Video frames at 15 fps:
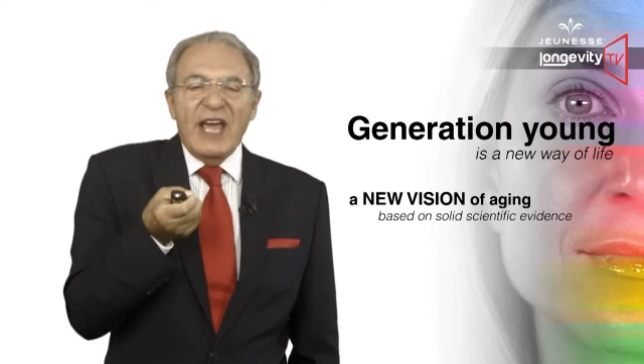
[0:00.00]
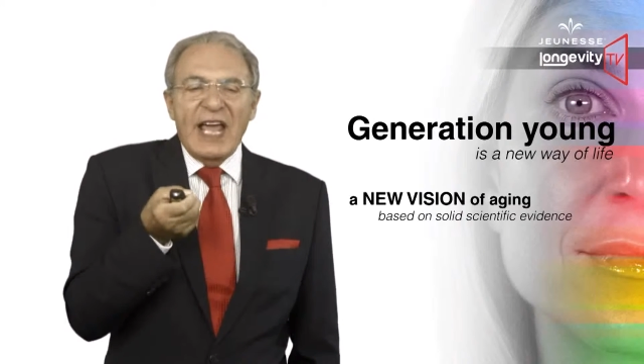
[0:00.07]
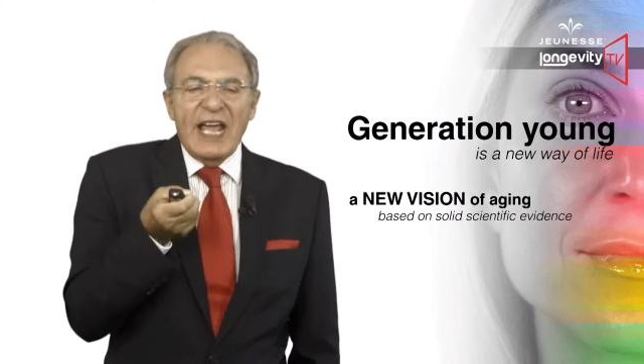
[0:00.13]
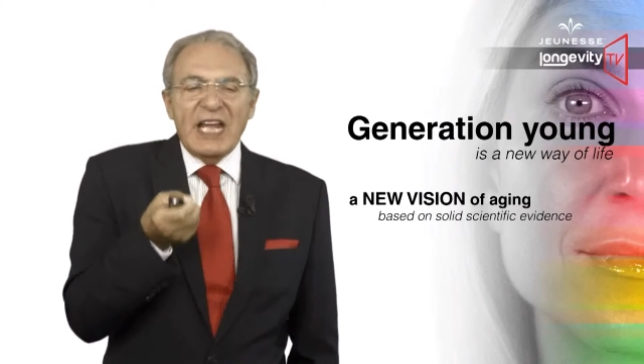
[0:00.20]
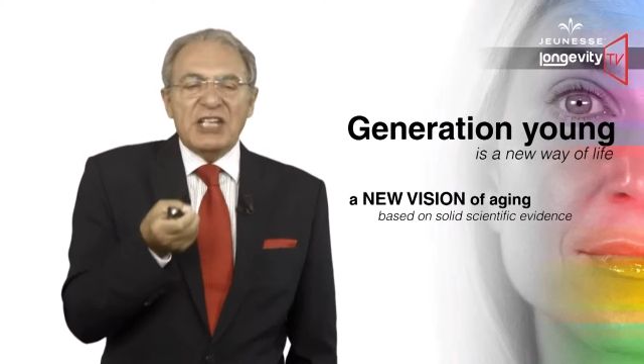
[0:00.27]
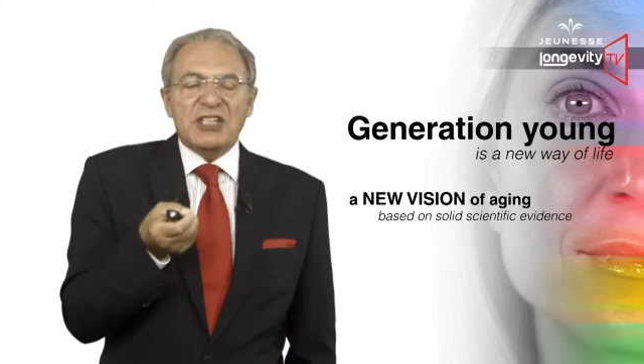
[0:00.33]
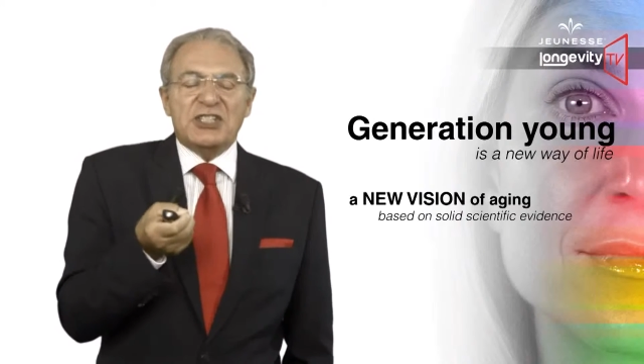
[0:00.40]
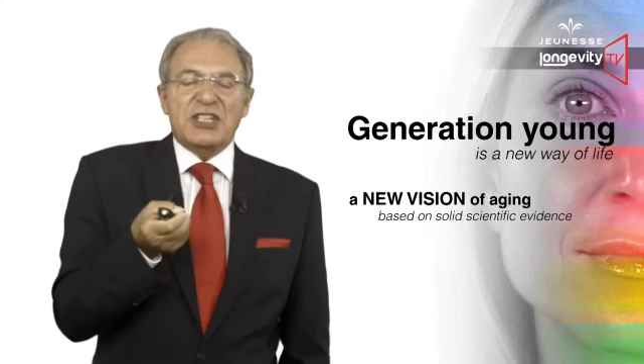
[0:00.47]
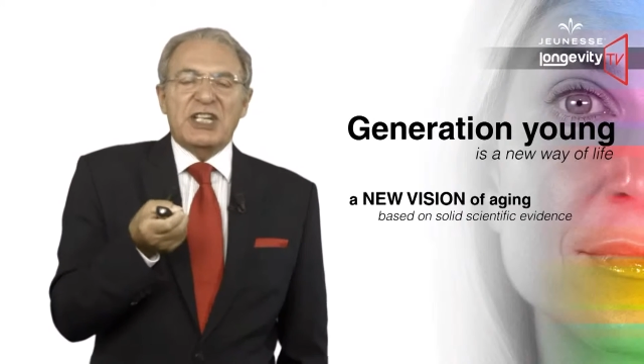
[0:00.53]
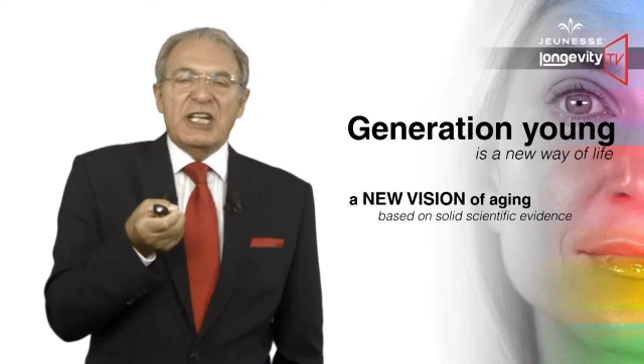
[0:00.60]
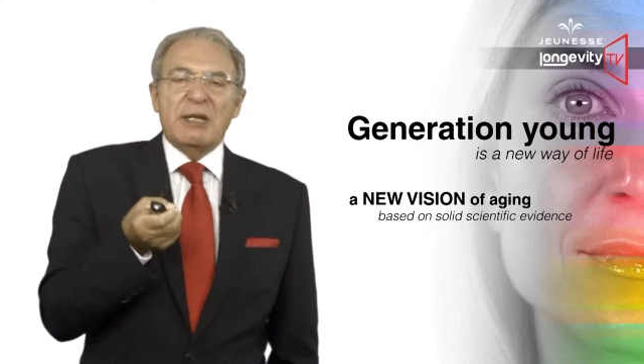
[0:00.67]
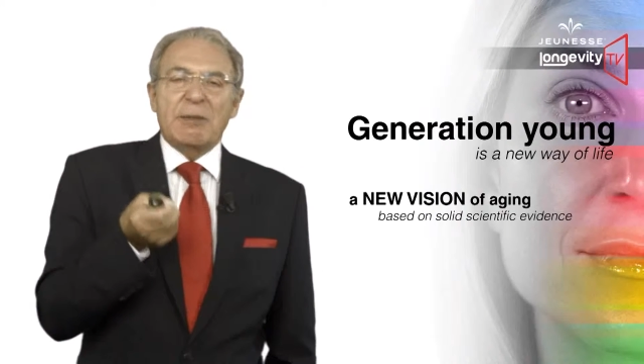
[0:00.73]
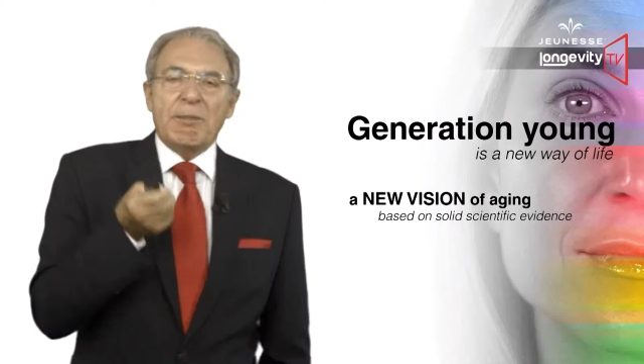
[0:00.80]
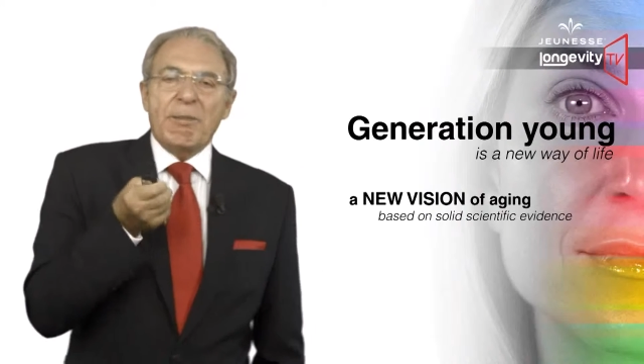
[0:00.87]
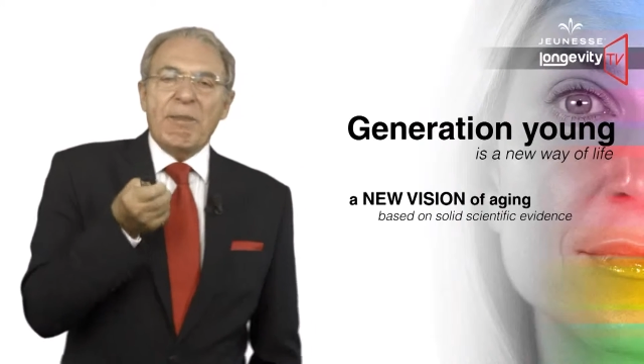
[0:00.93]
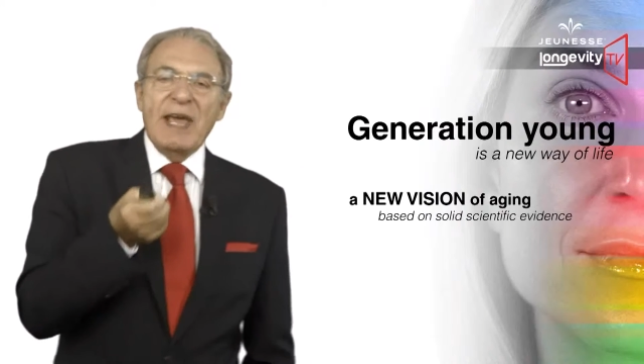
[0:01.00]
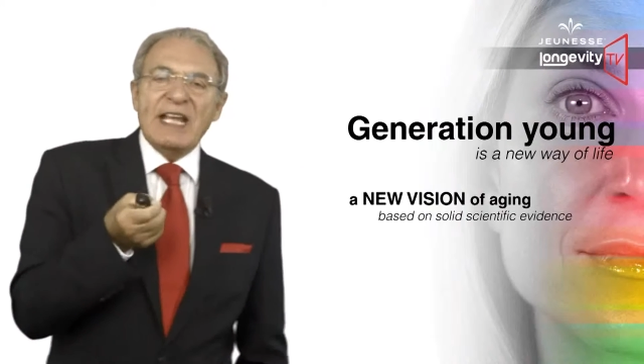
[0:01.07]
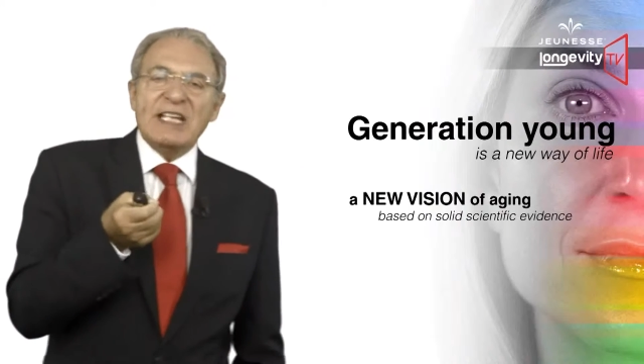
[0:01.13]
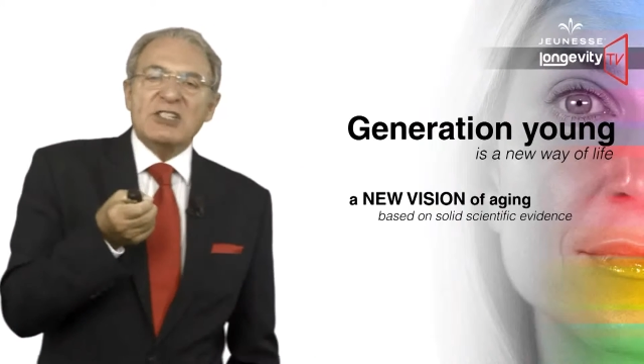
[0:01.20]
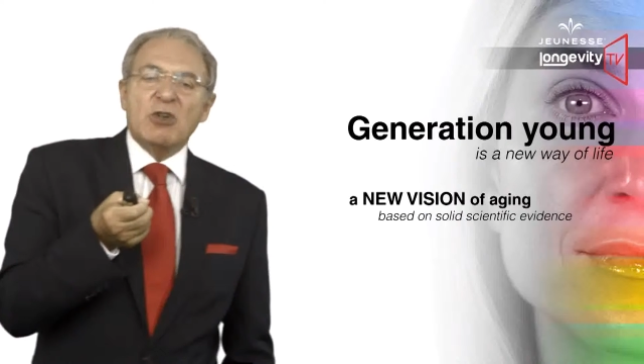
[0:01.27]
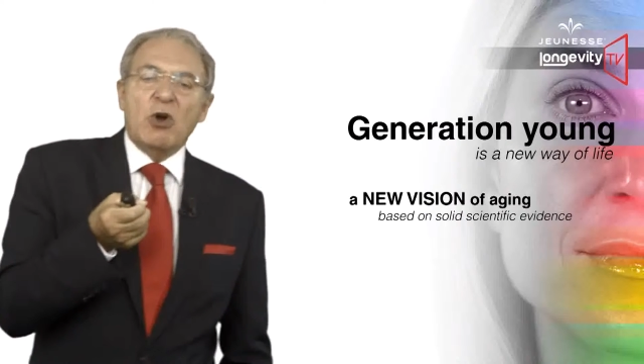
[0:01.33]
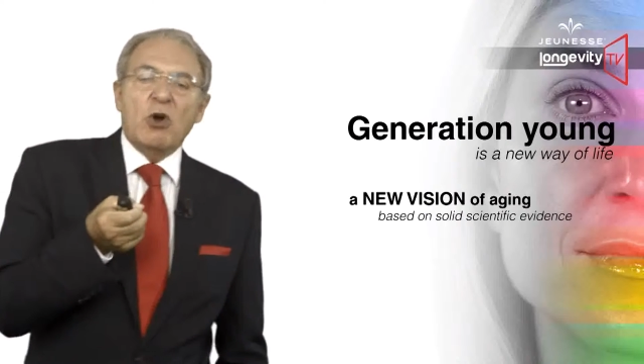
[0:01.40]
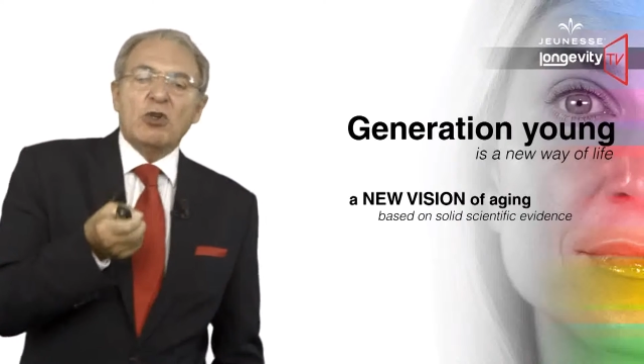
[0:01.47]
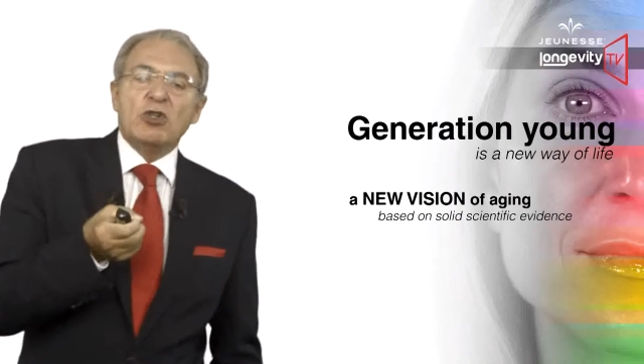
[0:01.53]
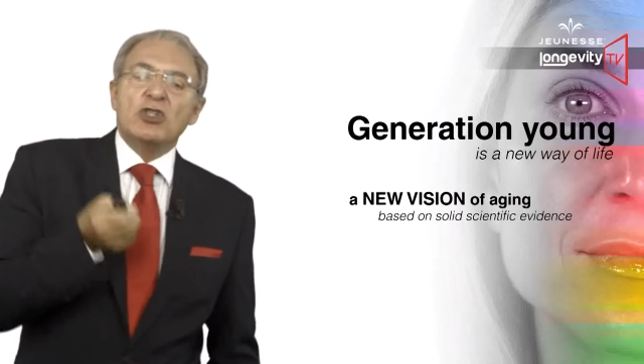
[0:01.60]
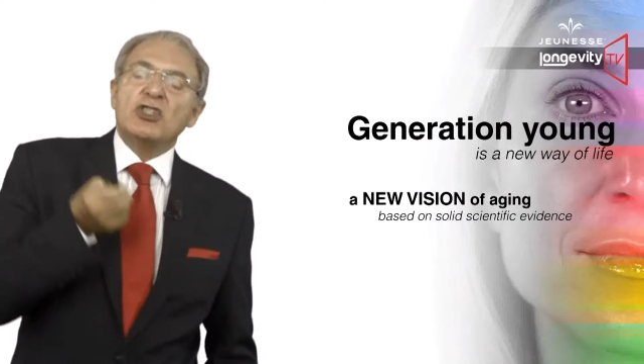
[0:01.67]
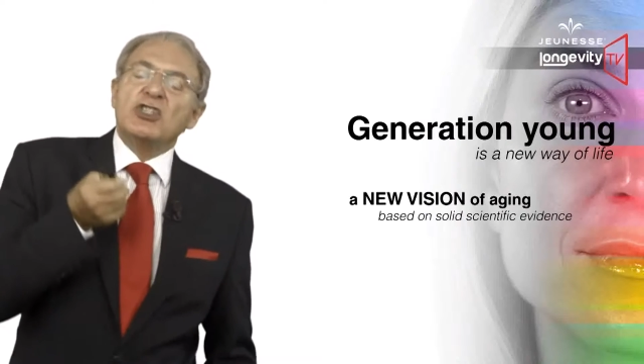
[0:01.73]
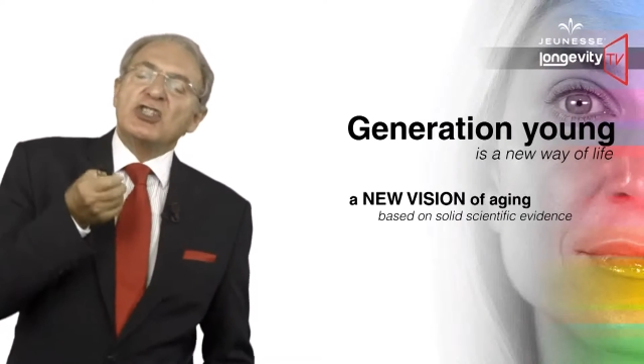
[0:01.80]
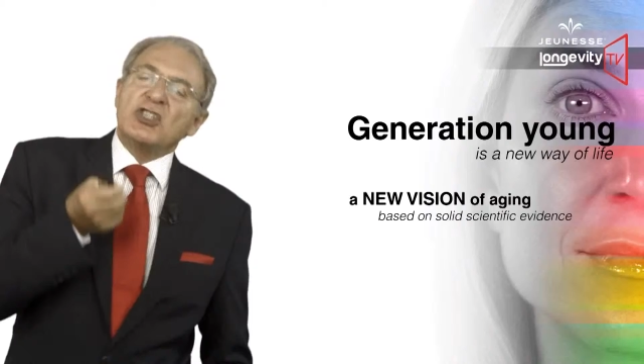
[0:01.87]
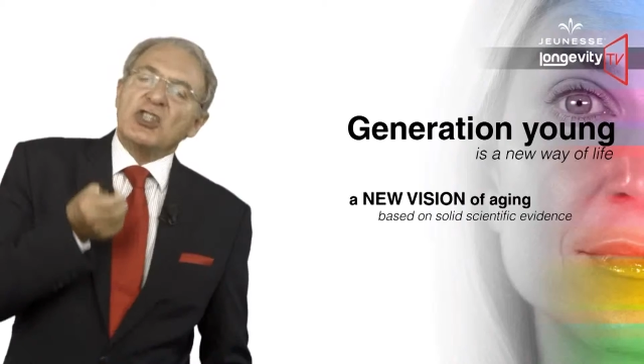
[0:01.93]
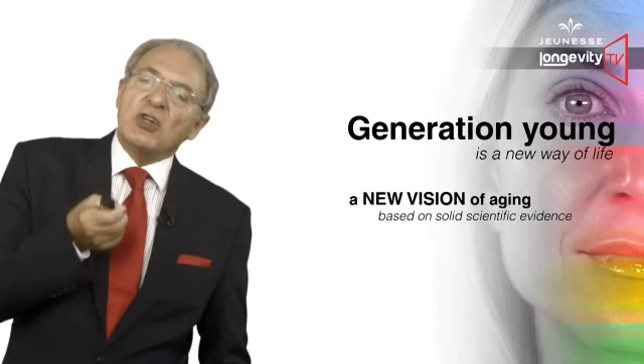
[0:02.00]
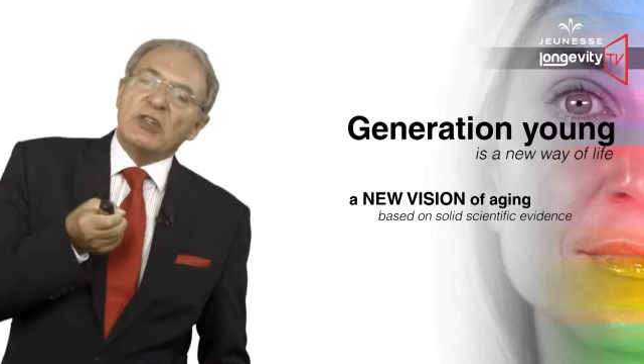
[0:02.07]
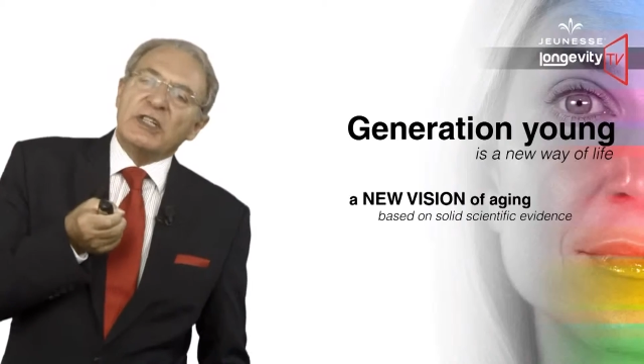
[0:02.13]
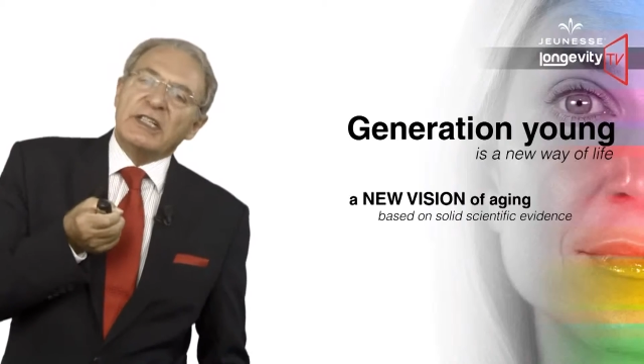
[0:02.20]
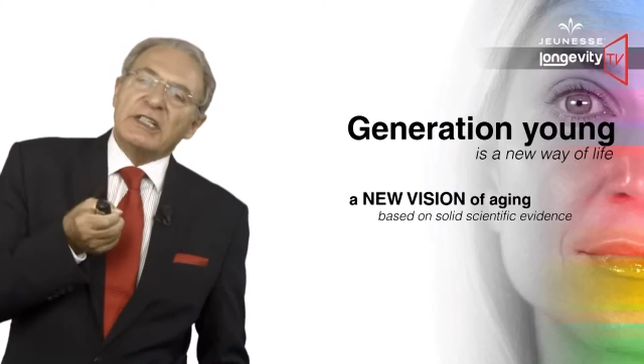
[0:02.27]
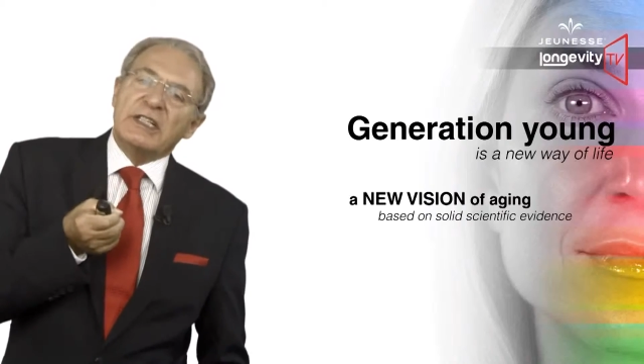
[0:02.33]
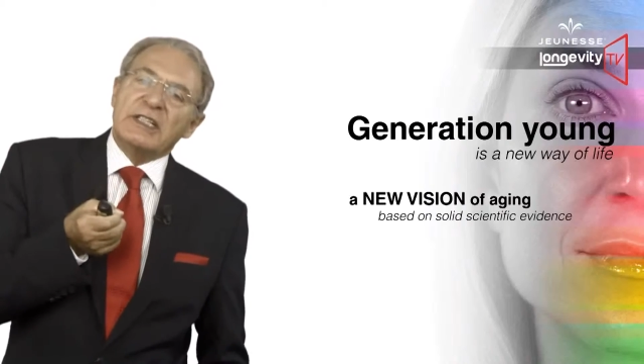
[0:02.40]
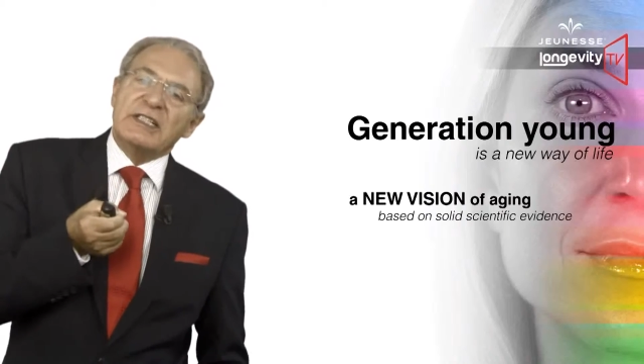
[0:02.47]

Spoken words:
aging based on solid